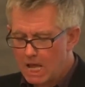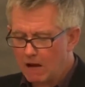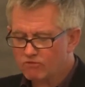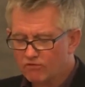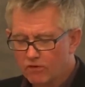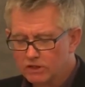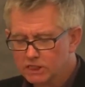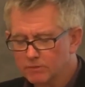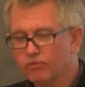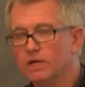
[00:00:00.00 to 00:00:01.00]
I've referred to
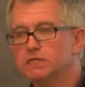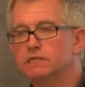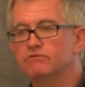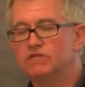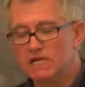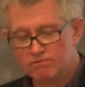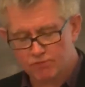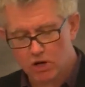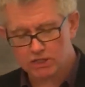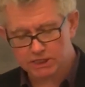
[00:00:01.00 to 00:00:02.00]
the pressures of deep
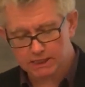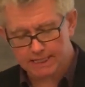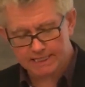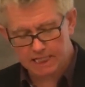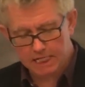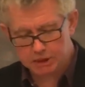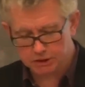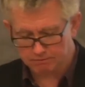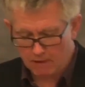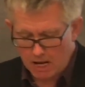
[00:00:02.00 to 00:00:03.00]
personalization